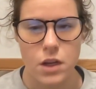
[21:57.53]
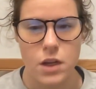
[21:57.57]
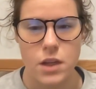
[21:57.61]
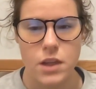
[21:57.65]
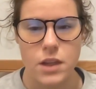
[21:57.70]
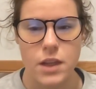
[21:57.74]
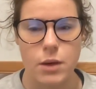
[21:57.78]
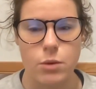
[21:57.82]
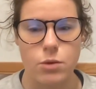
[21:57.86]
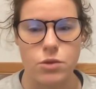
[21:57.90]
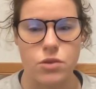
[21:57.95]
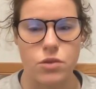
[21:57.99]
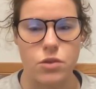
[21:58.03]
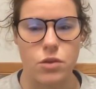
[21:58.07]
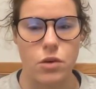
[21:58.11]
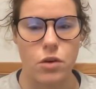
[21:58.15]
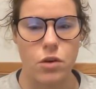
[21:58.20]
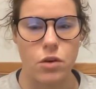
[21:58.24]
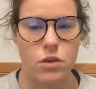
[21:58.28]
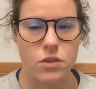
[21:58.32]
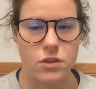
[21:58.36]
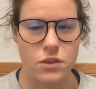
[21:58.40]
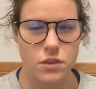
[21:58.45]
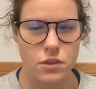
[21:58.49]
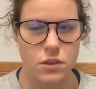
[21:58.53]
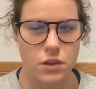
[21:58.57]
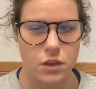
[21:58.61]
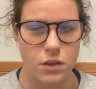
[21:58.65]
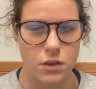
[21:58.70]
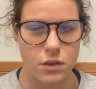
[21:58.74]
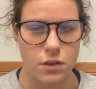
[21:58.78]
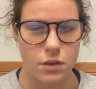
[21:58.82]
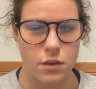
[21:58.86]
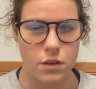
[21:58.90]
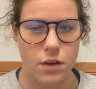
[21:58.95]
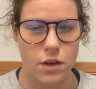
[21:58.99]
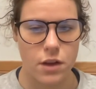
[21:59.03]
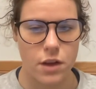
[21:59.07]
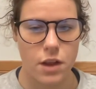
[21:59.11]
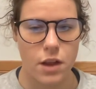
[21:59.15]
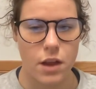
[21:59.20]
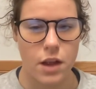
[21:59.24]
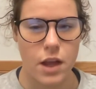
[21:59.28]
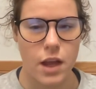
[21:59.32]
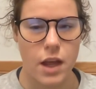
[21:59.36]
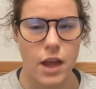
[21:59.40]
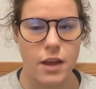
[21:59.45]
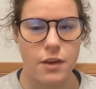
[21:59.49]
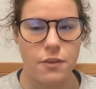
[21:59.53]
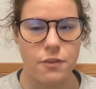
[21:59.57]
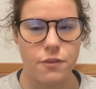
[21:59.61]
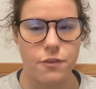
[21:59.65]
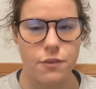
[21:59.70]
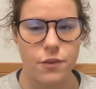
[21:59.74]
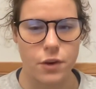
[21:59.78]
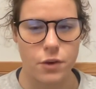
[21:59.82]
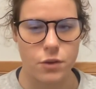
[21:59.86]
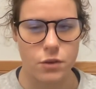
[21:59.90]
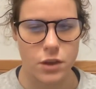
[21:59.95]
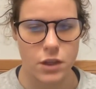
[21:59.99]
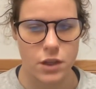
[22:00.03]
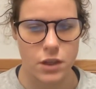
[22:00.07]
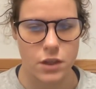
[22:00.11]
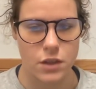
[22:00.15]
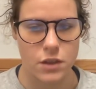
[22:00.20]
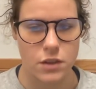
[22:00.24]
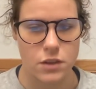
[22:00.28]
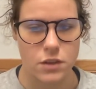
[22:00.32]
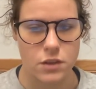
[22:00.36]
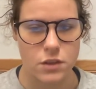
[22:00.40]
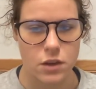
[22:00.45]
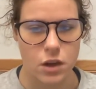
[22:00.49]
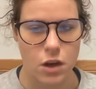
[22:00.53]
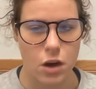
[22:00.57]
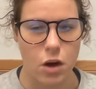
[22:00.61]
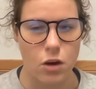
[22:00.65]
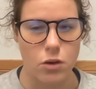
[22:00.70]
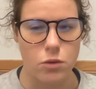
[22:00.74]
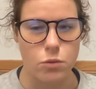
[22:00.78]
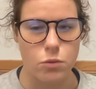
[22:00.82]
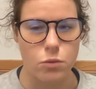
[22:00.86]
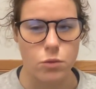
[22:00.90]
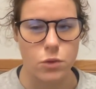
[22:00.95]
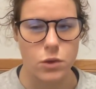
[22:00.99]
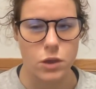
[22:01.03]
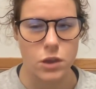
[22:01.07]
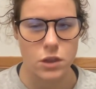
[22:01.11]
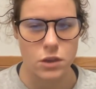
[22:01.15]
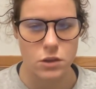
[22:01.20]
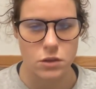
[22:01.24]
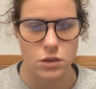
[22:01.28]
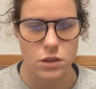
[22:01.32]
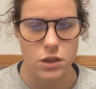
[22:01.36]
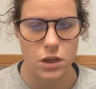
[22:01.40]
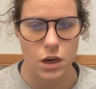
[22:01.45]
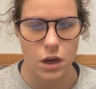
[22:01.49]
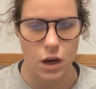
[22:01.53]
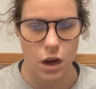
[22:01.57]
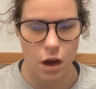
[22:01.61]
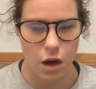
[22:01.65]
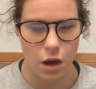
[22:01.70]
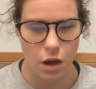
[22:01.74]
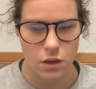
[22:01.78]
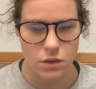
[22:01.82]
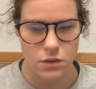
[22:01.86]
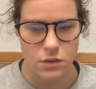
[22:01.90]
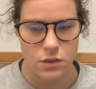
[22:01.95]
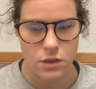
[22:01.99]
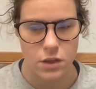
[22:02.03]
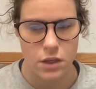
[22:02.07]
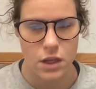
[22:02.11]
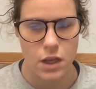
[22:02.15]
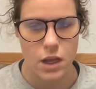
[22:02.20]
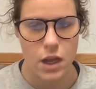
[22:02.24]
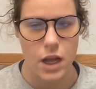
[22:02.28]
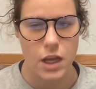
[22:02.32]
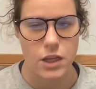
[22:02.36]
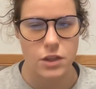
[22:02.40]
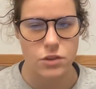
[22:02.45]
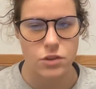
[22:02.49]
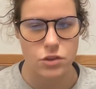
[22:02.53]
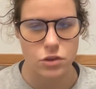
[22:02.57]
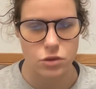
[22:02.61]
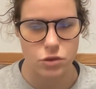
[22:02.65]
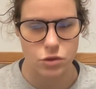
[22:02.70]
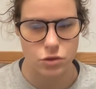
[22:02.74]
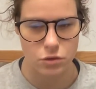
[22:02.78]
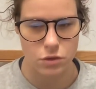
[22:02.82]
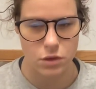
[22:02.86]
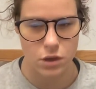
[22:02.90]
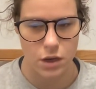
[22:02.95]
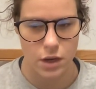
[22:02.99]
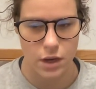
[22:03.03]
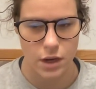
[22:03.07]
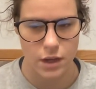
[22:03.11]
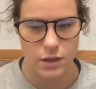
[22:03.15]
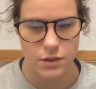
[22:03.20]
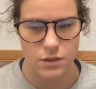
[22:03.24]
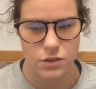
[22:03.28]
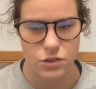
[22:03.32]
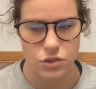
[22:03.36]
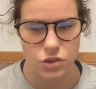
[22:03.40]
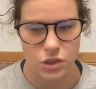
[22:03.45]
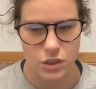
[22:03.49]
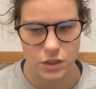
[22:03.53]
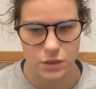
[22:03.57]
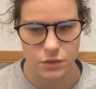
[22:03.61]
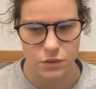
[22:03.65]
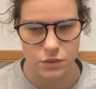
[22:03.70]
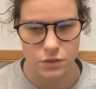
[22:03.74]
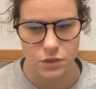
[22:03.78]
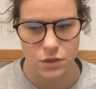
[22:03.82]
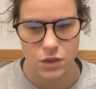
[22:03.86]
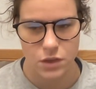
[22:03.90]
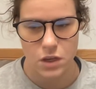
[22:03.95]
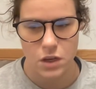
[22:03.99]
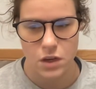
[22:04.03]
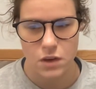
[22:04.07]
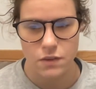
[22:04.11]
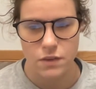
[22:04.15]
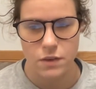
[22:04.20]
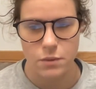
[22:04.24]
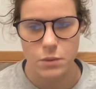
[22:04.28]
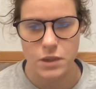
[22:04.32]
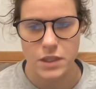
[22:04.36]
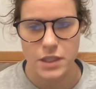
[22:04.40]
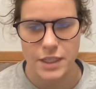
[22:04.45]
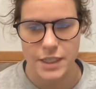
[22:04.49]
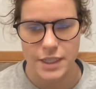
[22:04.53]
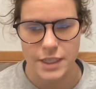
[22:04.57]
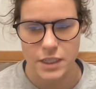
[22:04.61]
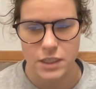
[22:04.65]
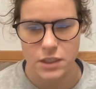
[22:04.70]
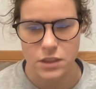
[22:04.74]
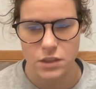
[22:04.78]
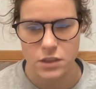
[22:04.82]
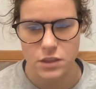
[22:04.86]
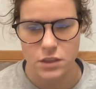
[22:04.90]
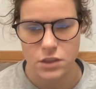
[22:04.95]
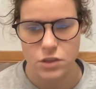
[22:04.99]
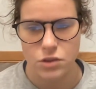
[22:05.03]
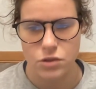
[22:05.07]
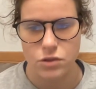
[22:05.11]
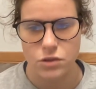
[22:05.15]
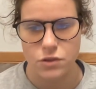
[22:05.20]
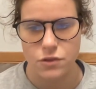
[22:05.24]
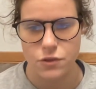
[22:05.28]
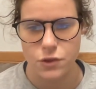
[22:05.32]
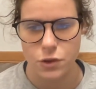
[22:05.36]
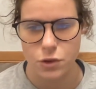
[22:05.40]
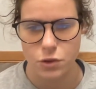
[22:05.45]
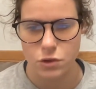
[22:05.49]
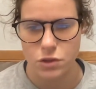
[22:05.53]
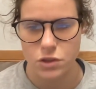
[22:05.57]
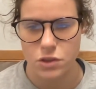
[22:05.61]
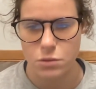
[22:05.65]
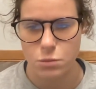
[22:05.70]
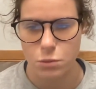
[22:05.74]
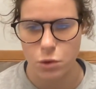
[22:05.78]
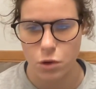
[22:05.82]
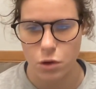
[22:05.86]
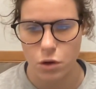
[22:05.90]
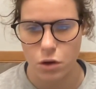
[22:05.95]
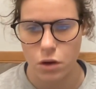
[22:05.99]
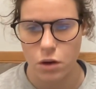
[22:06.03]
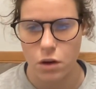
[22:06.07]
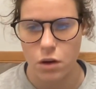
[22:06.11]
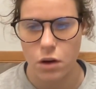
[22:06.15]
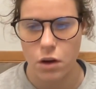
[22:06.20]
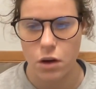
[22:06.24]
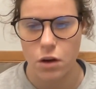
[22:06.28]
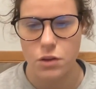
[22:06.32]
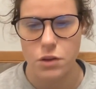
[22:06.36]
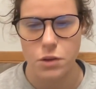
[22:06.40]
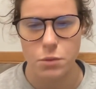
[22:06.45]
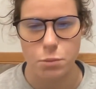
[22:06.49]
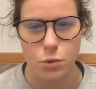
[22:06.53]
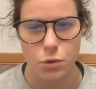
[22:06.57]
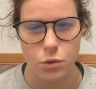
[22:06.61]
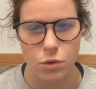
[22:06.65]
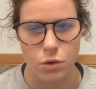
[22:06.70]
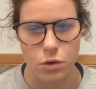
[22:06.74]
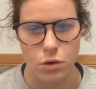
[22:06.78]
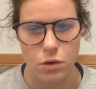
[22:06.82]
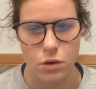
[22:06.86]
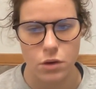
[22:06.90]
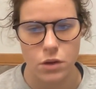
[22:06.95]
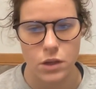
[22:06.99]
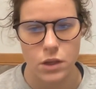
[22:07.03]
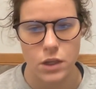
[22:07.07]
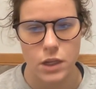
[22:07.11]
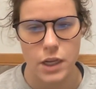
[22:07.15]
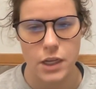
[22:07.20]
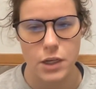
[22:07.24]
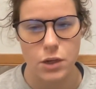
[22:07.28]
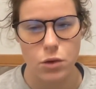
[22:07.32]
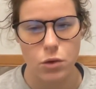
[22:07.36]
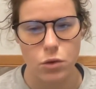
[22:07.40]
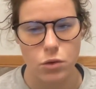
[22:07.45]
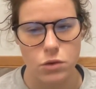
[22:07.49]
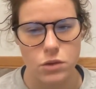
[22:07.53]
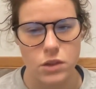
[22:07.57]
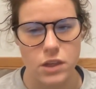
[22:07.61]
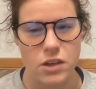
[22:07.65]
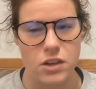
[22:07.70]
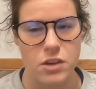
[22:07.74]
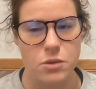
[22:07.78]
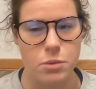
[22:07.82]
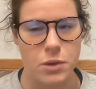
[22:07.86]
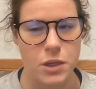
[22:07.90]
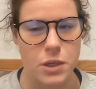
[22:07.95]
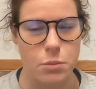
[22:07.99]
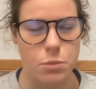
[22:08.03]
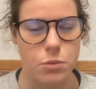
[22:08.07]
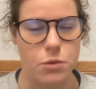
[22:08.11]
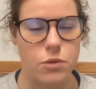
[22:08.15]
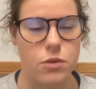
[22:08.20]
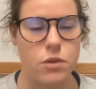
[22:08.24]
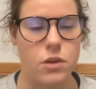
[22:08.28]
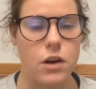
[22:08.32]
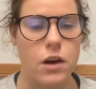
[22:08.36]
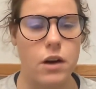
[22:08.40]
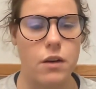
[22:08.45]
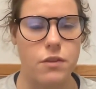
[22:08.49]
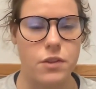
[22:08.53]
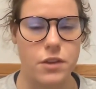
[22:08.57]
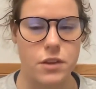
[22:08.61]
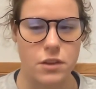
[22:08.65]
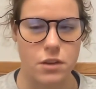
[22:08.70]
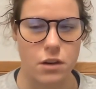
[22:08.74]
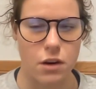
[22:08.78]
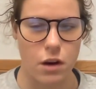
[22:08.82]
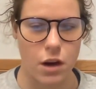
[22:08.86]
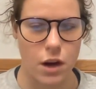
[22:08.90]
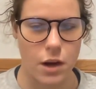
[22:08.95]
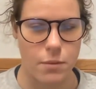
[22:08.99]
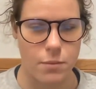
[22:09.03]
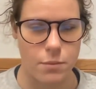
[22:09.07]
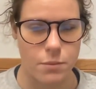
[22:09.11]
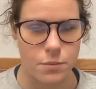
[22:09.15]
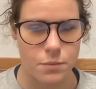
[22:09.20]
There was also a focus on world class and social class shifts from elite to a focus more on the poor and ordinary people of the time.